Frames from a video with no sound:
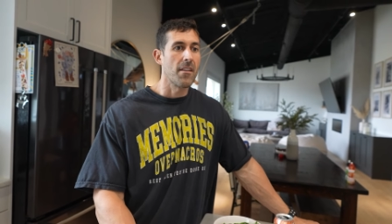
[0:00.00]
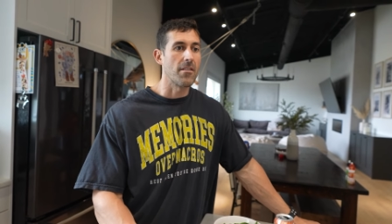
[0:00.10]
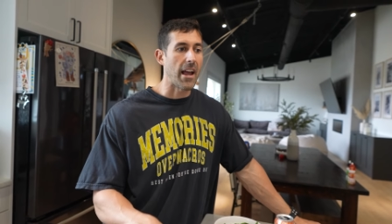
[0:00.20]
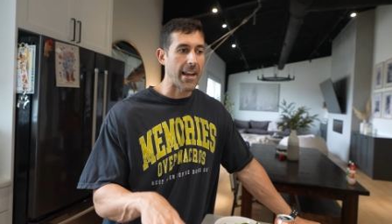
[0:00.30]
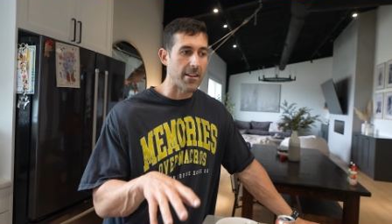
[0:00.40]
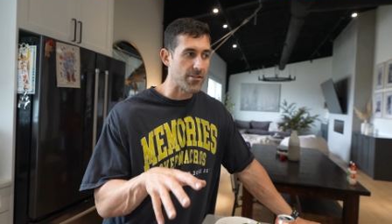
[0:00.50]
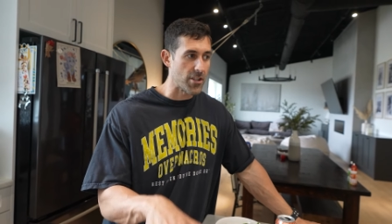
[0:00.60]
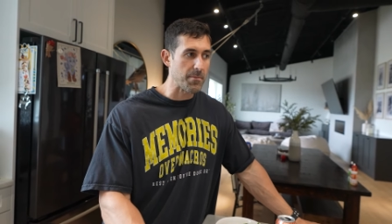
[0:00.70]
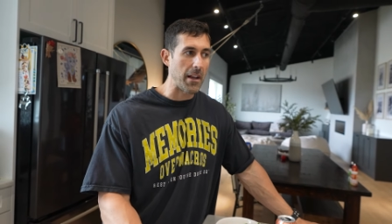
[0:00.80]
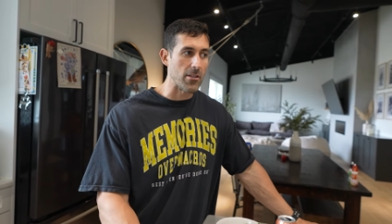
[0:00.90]
like
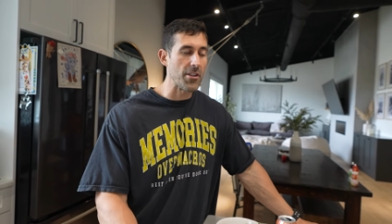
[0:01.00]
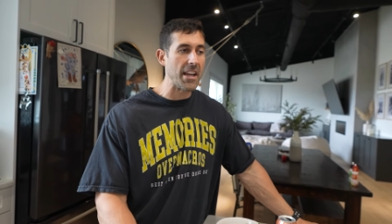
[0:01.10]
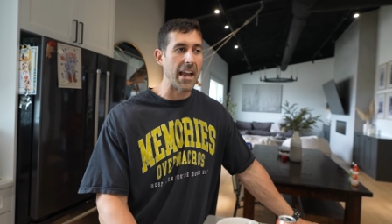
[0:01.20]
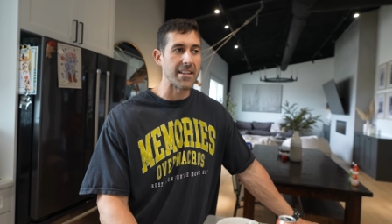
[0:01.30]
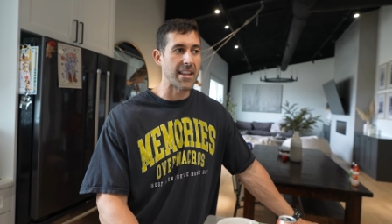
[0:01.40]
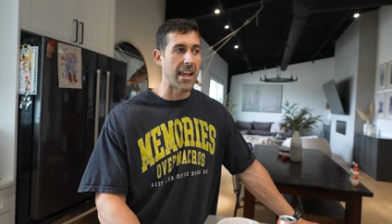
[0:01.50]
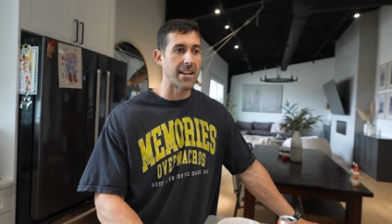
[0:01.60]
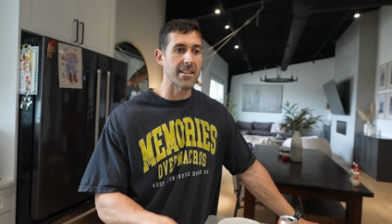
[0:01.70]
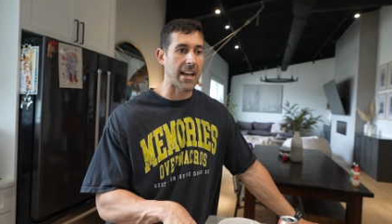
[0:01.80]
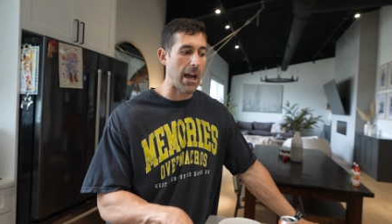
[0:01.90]
just by looking at
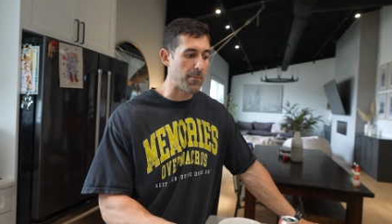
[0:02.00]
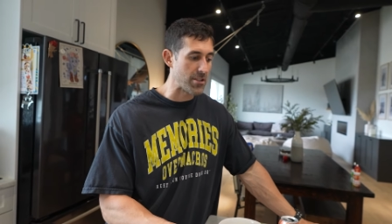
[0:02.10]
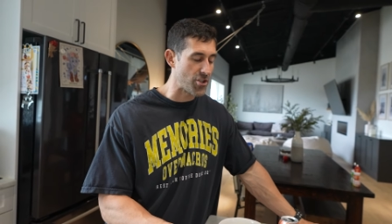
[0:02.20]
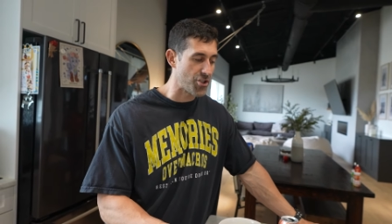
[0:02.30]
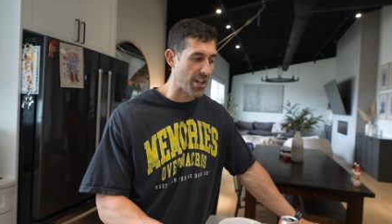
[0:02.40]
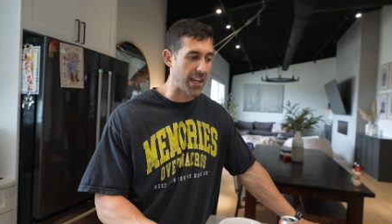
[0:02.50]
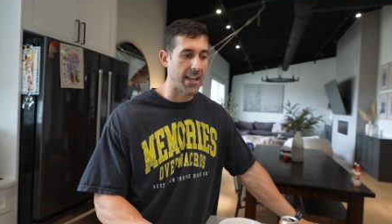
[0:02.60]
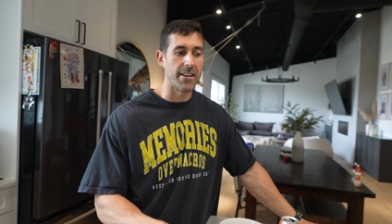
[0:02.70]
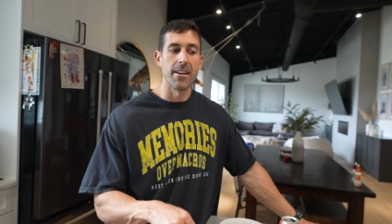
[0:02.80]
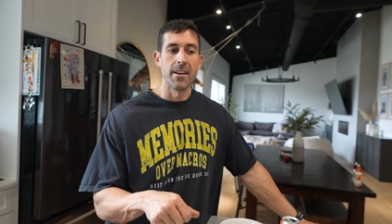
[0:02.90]
things like how much
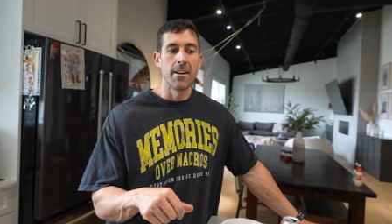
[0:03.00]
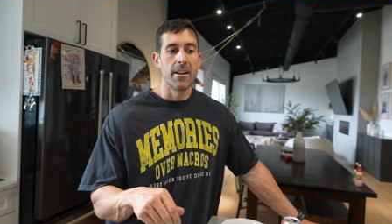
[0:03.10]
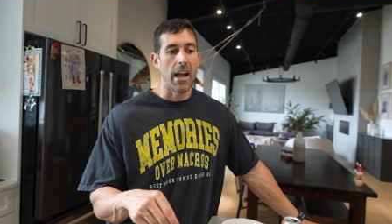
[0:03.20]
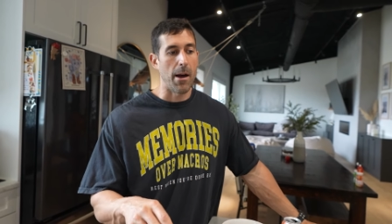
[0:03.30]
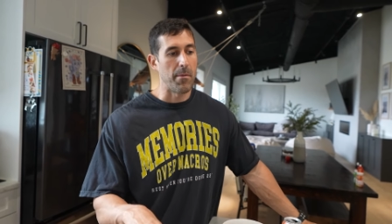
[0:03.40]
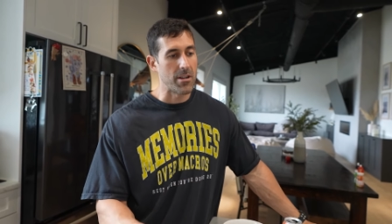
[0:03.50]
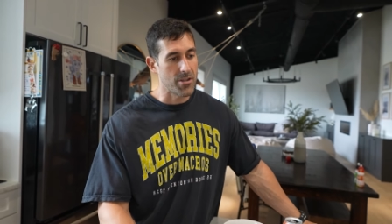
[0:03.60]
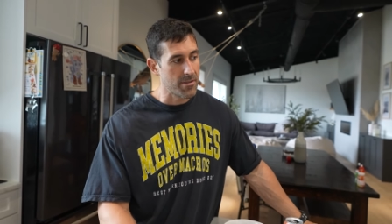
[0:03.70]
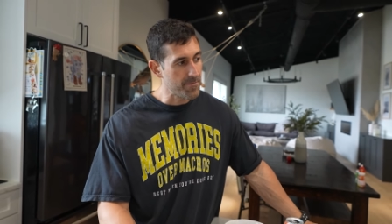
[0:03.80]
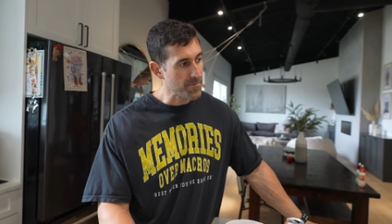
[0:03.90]
chicken, how
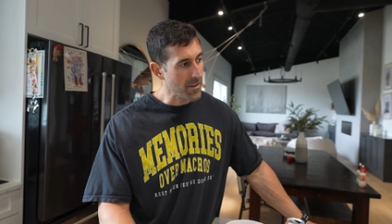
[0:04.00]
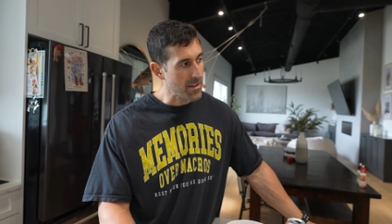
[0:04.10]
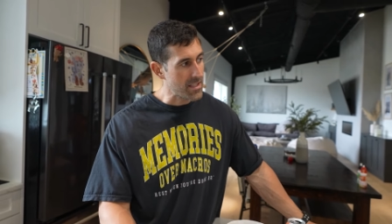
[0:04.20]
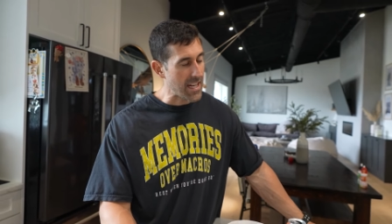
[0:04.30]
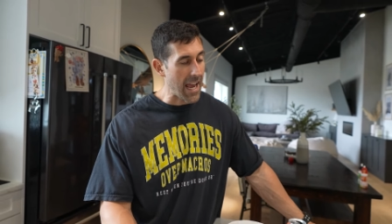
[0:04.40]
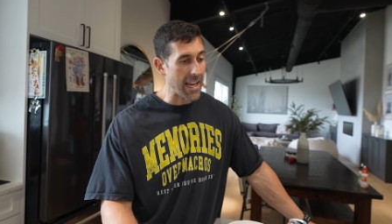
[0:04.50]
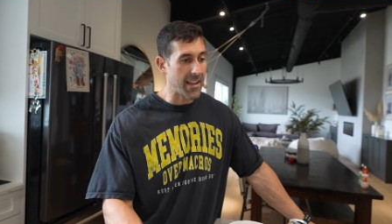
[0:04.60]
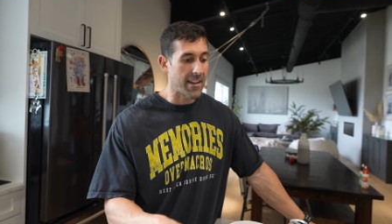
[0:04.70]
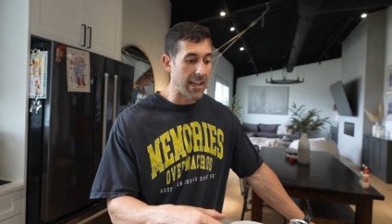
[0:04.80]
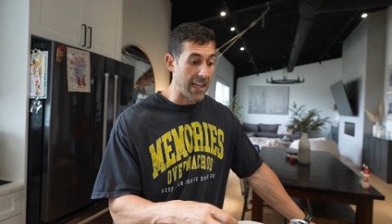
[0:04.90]
much
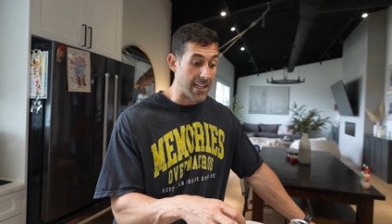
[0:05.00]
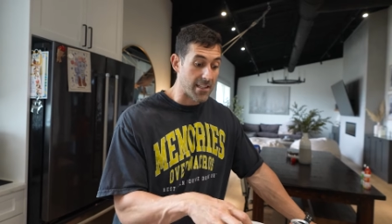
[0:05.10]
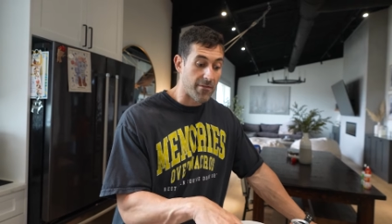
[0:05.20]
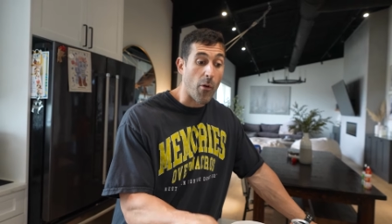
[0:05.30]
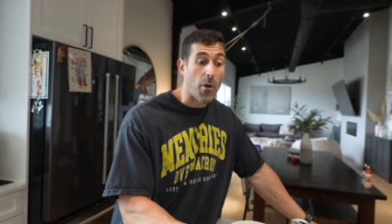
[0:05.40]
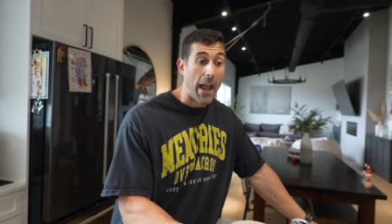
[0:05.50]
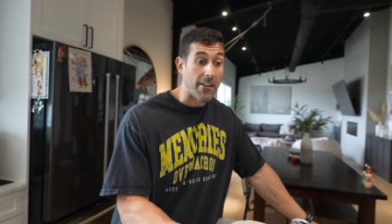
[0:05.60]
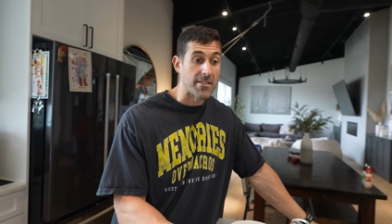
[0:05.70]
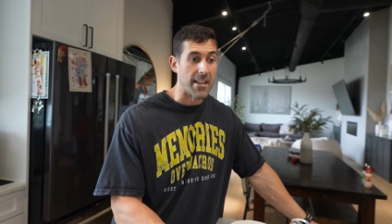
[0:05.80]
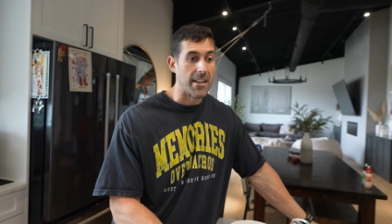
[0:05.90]
steak is four
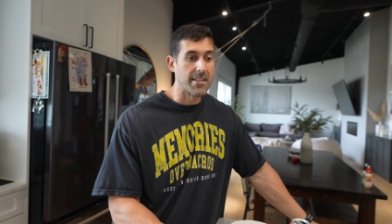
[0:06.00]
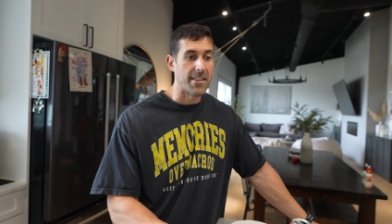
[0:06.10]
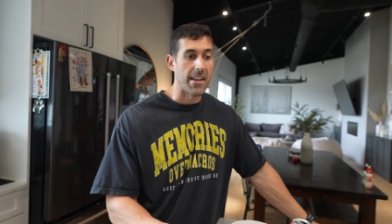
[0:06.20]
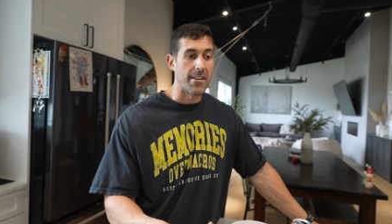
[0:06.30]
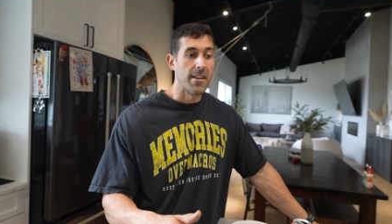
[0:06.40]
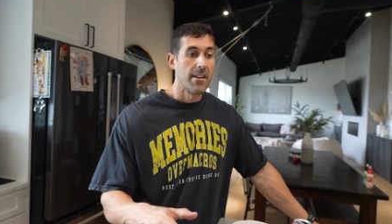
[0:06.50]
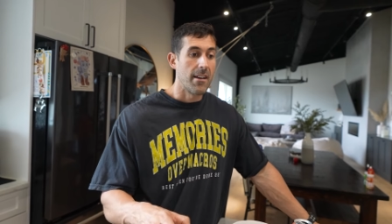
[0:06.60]
ounces, and then